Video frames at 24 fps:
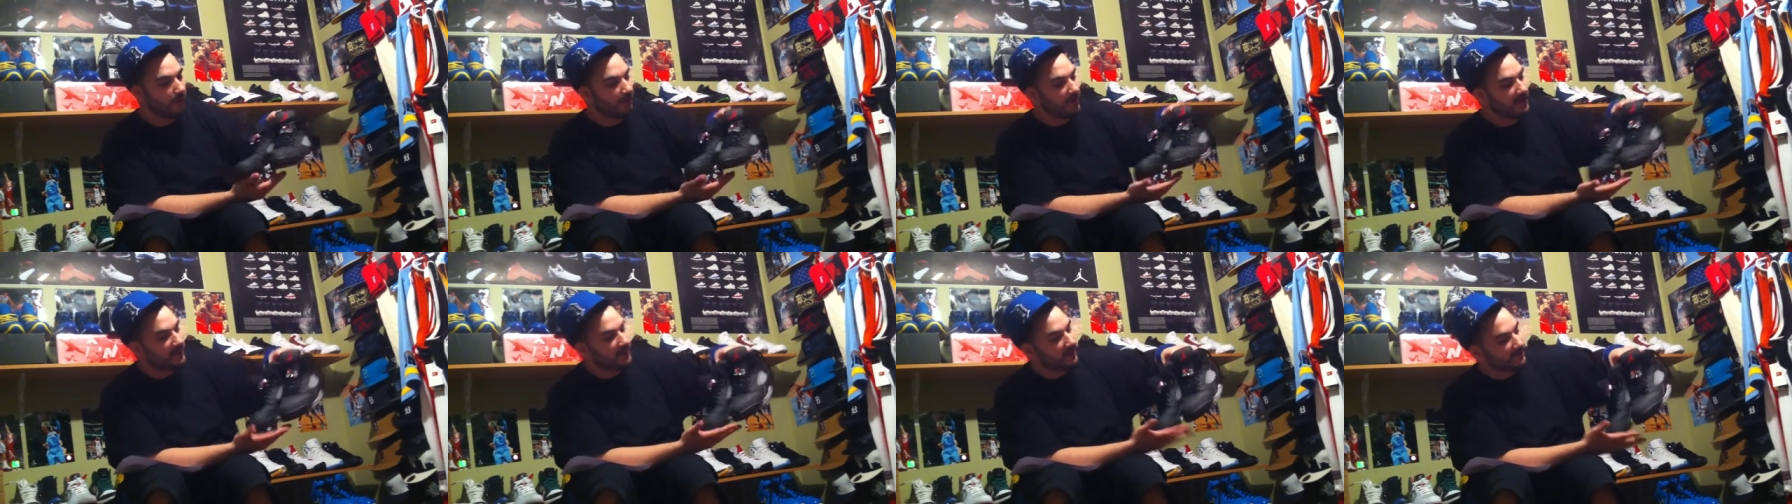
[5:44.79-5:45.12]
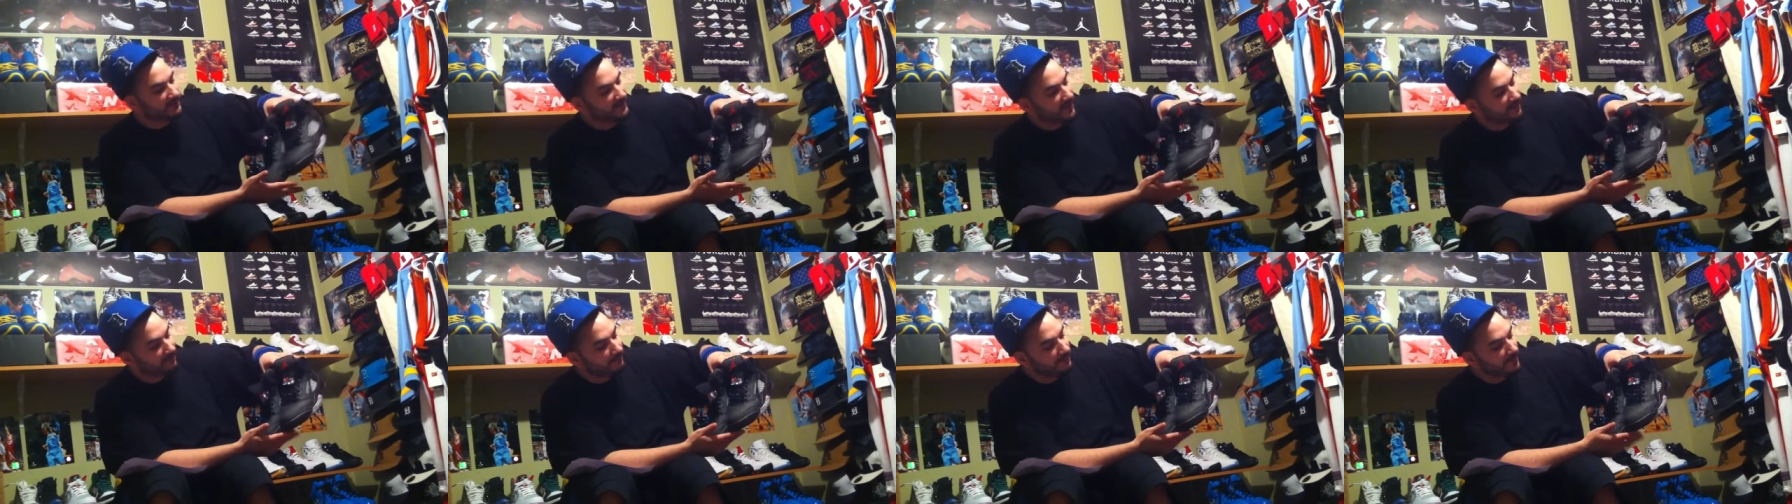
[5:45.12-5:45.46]
But it
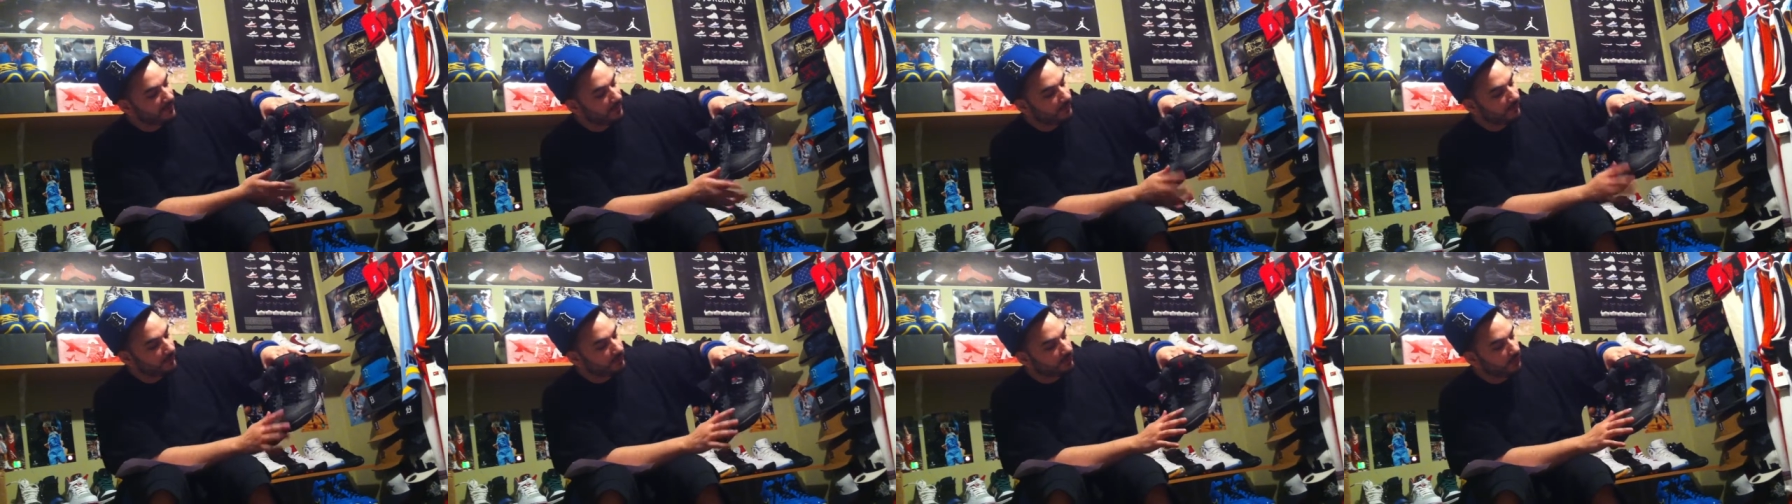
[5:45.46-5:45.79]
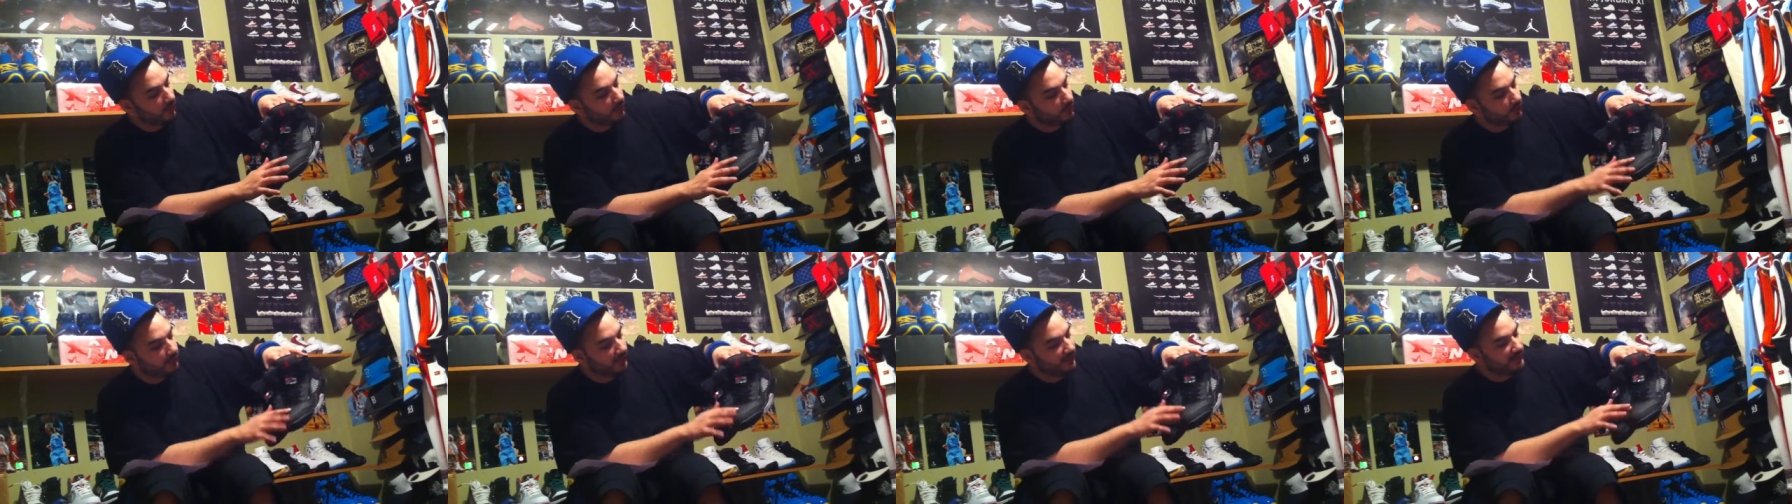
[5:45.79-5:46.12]
does have minimal
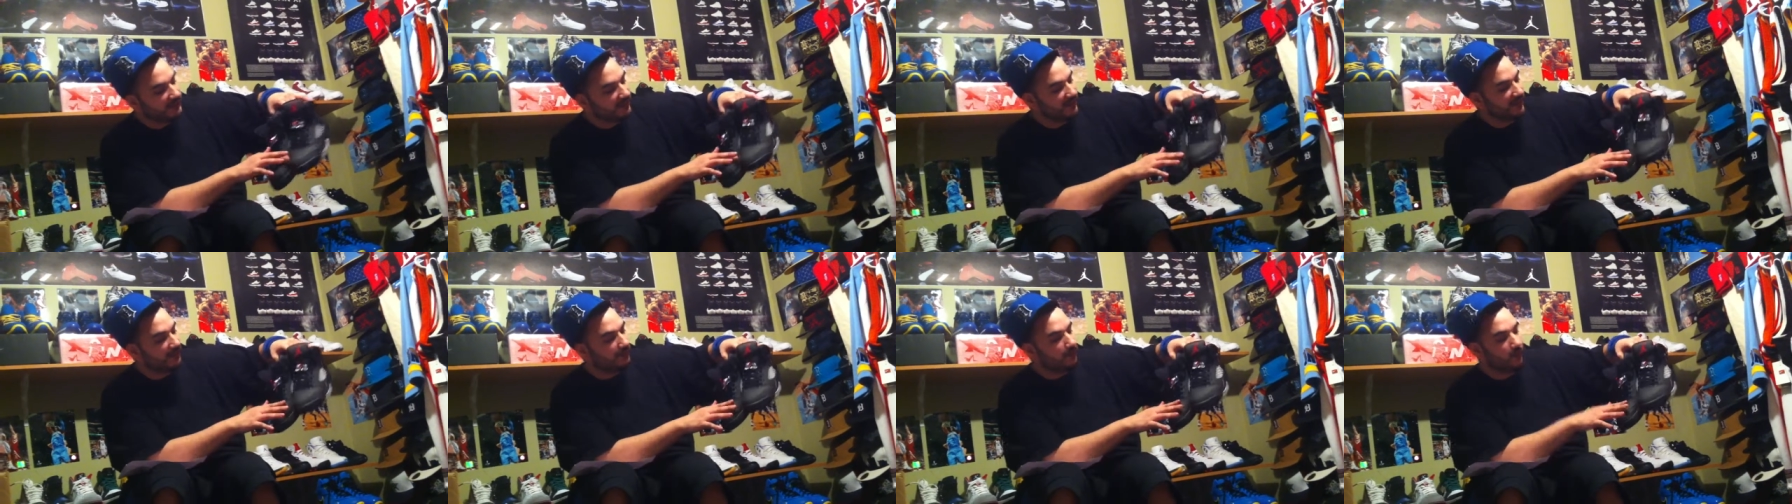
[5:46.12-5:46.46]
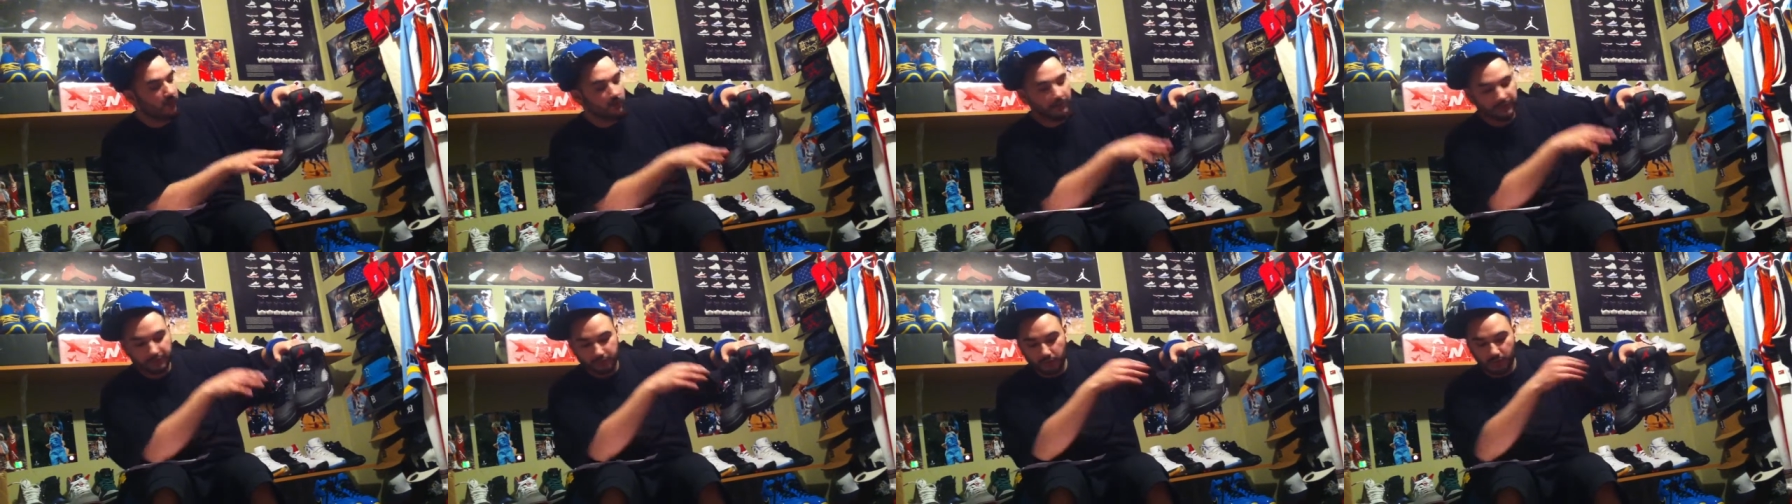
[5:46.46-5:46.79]
toe creasing. They were
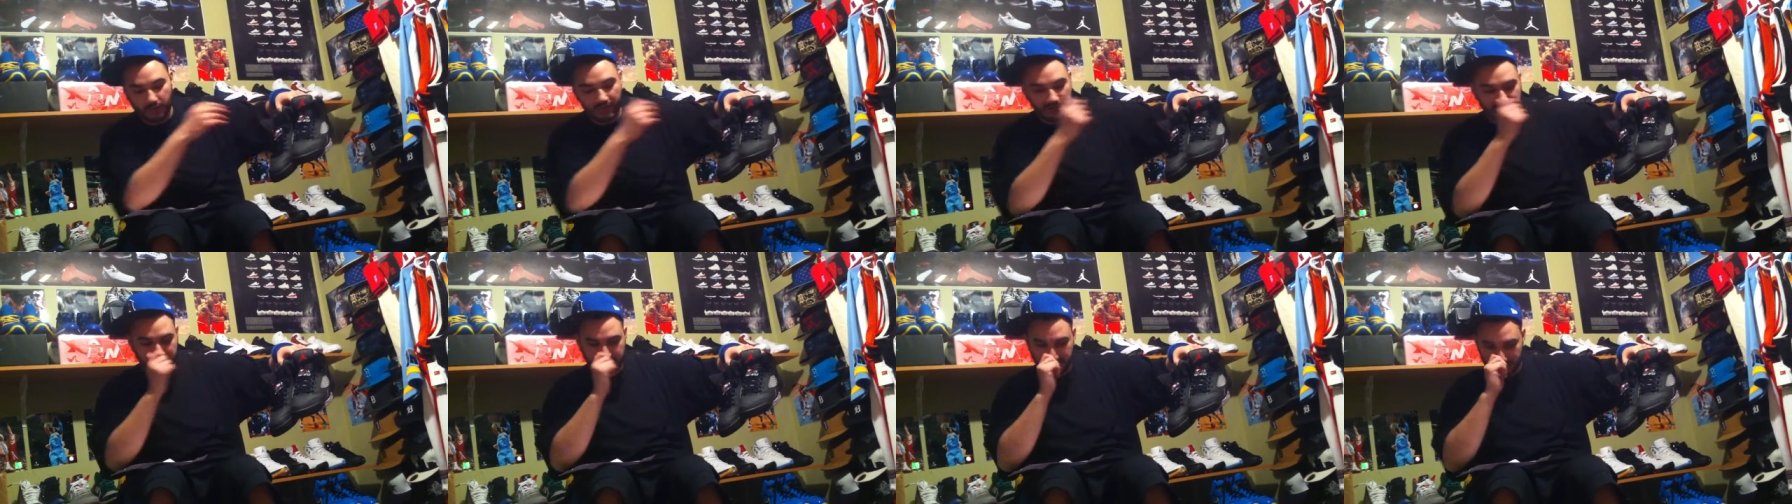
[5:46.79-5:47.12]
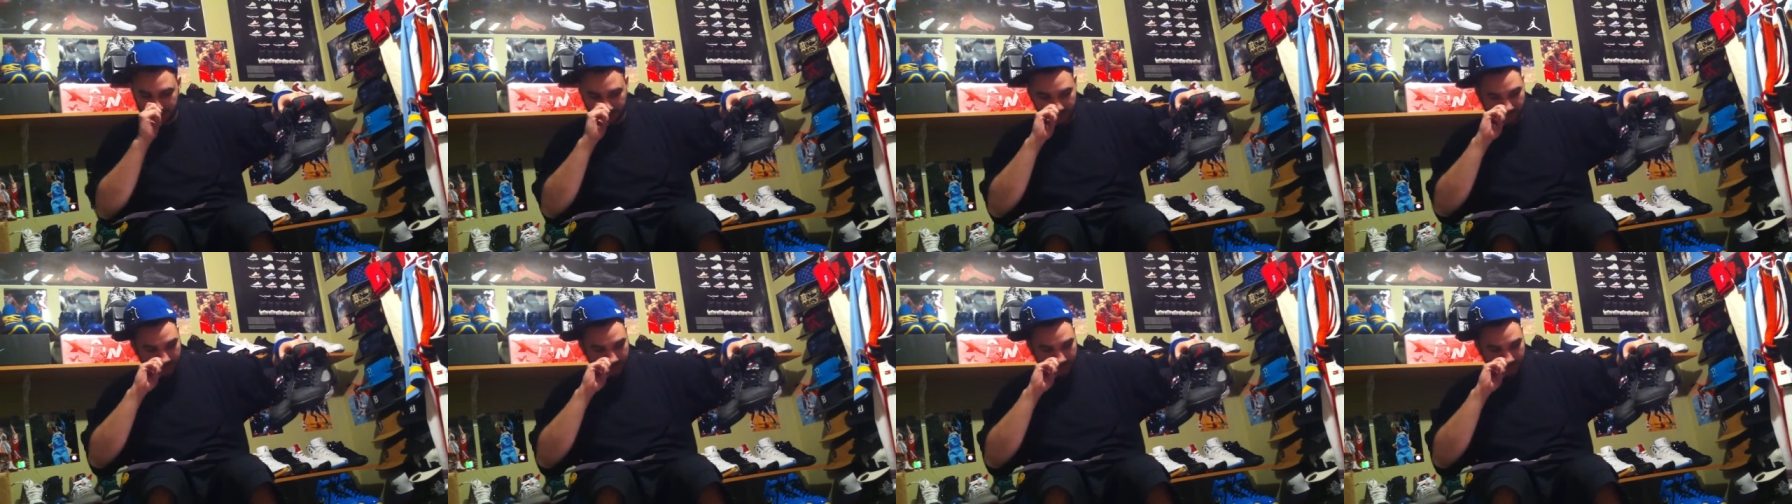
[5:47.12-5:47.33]
worn twice.